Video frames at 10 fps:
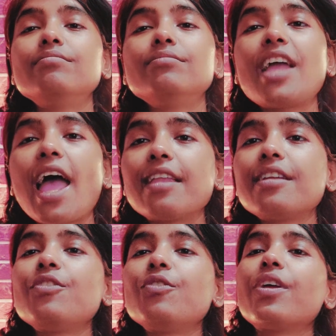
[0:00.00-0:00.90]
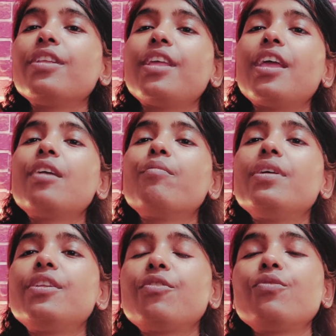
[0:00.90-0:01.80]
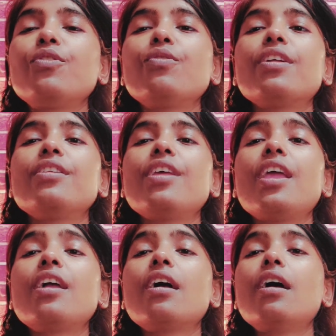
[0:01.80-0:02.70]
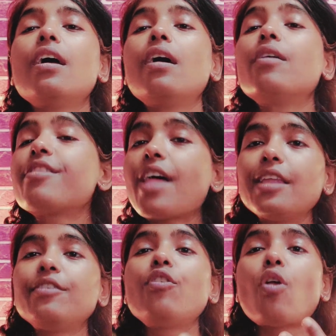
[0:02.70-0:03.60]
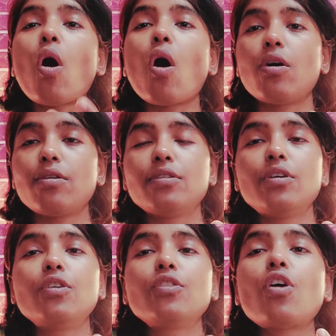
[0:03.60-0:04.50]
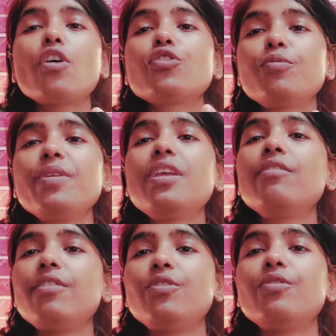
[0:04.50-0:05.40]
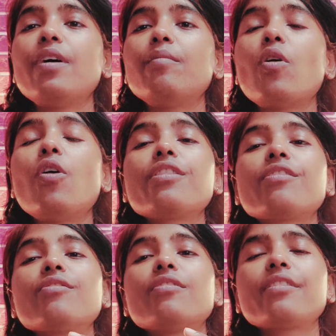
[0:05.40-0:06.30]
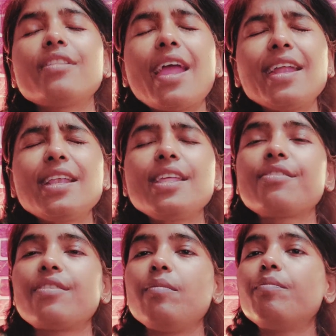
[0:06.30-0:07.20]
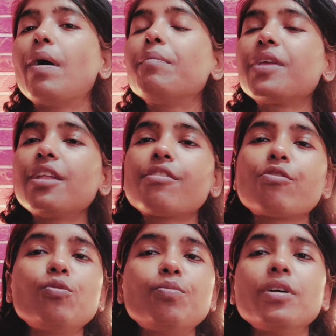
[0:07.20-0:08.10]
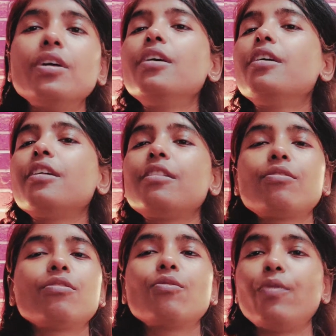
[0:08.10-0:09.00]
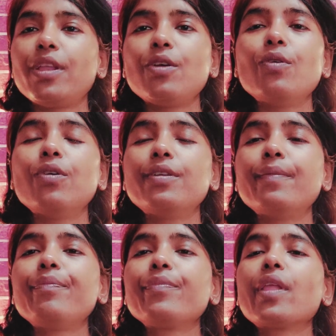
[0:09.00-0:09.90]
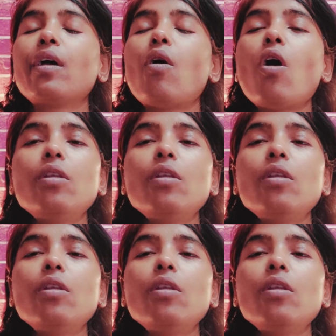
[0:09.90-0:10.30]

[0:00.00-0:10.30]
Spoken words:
carrot you can take, beetroot you can take, salad raw should be given to them, or slightly steamed. Pumpkin soup is very good. All